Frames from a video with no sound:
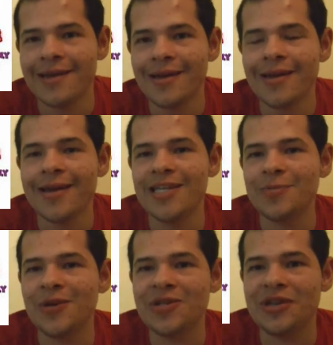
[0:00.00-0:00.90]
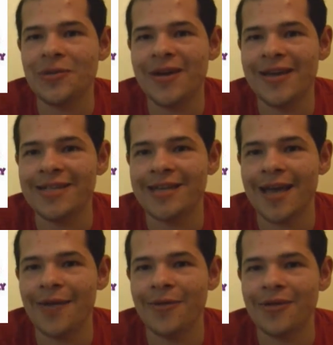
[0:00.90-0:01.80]
And especially when he gets
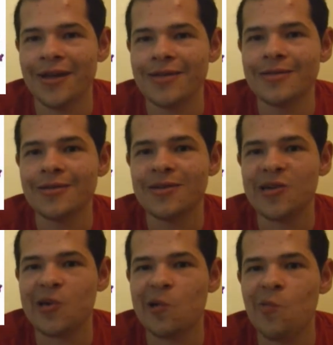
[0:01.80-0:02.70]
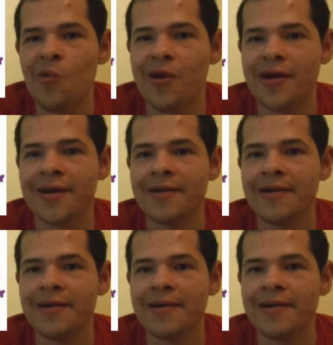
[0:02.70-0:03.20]
angry, like, I'll work it.